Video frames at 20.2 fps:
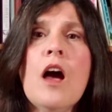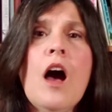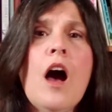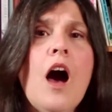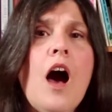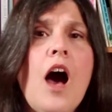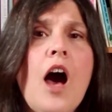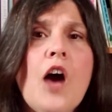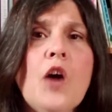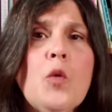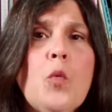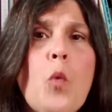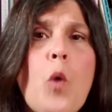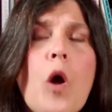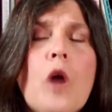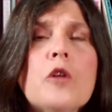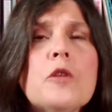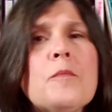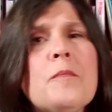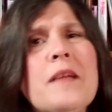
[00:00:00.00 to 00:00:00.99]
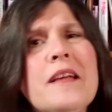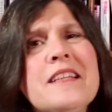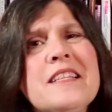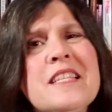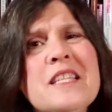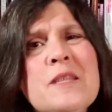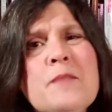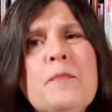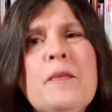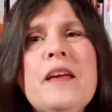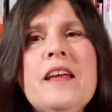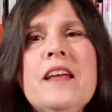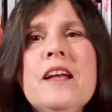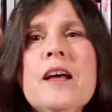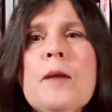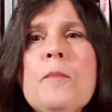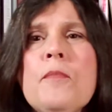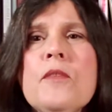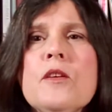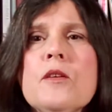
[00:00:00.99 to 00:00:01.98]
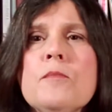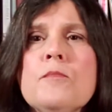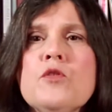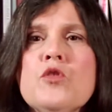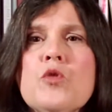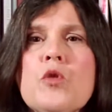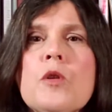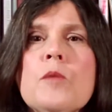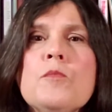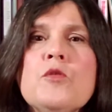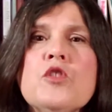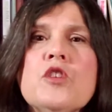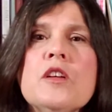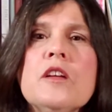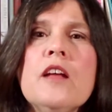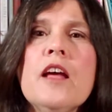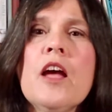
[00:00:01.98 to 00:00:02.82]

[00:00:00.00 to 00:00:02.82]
Hot water may speed up the absorption,